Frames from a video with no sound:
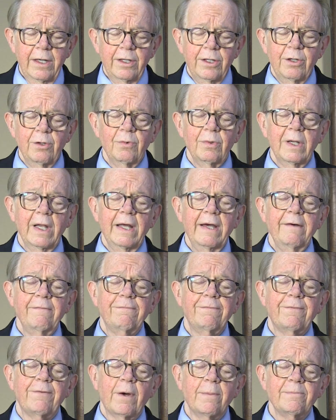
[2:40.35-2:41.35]
You live
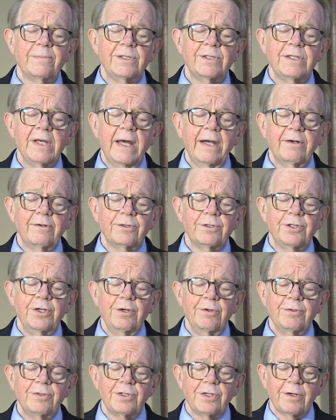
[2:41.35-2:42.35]
from center
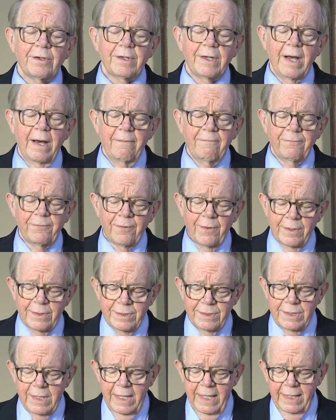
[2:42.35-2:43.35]
to
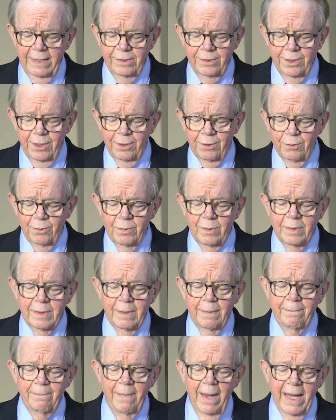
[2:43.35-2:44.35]
circumference in you,
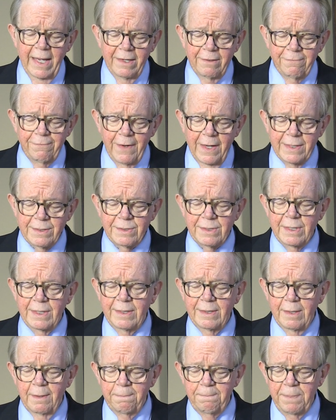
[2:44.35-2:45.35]

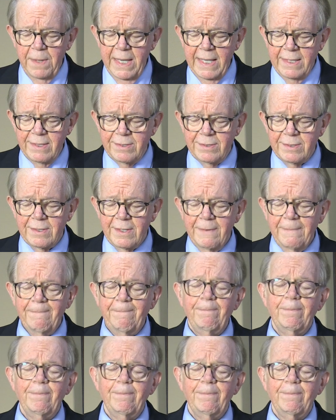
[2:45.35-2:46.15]
manifesting the peace,